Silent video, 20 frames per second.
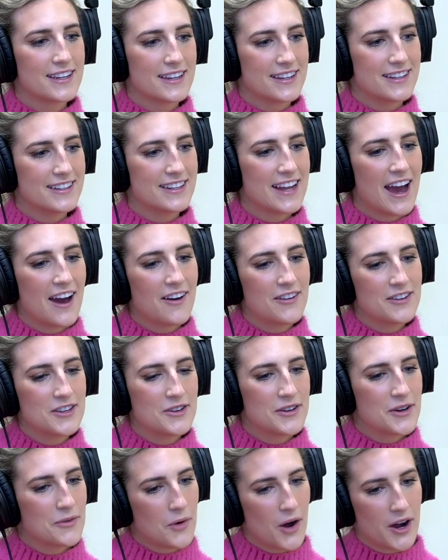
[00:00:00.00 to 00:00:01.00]
now
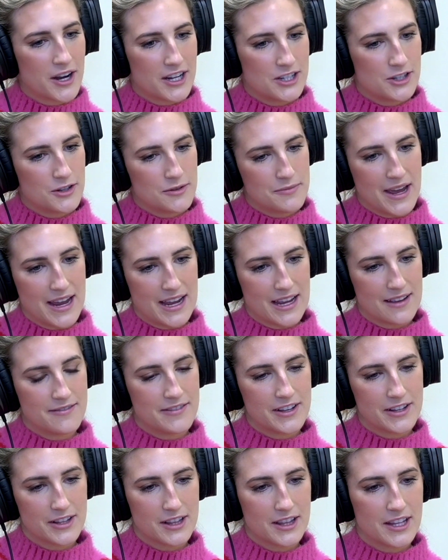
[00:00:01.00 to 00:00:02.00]
you can walk into a bank and
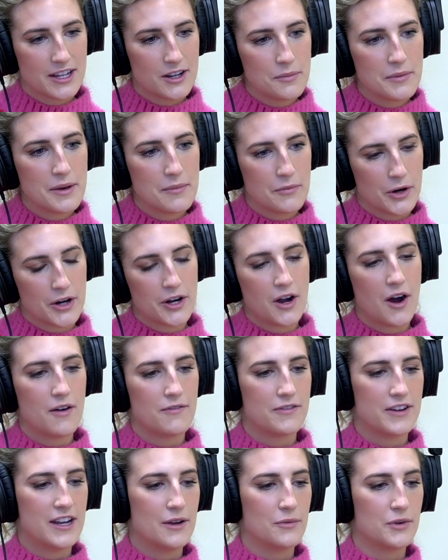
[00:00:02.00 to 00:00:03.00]
feel a little bit more
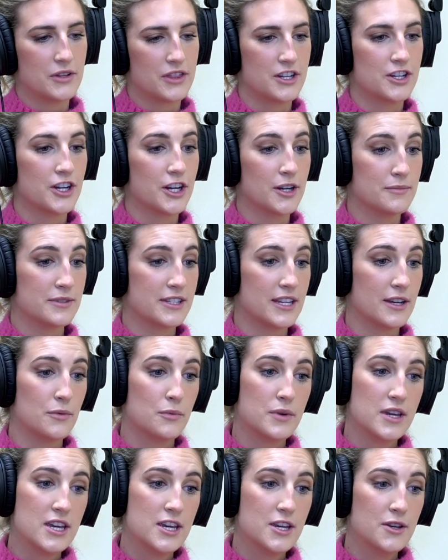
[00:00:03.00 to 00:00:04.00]
confident with the terms that
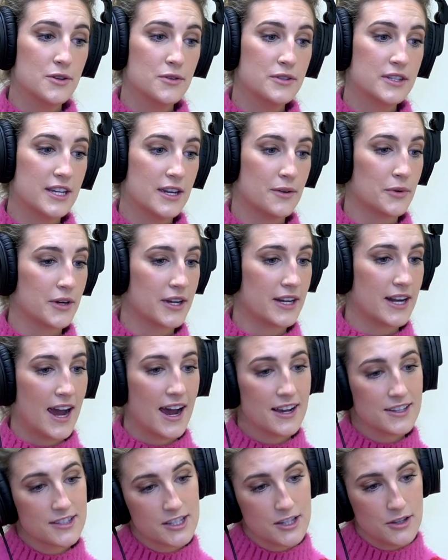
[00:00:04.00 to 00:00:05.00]
we use and we're going to
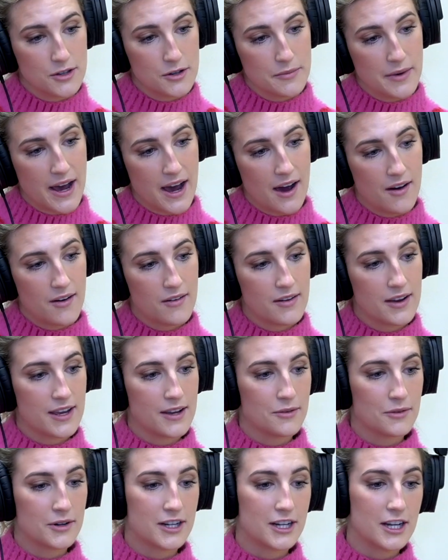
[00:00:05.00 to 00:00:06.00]
ask you about
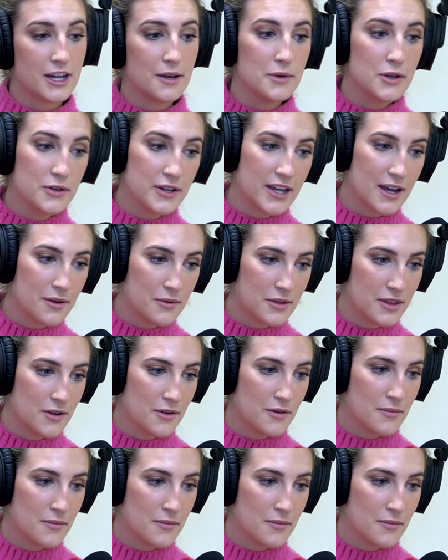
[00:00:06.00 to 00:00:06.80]
and we're going to communicate with you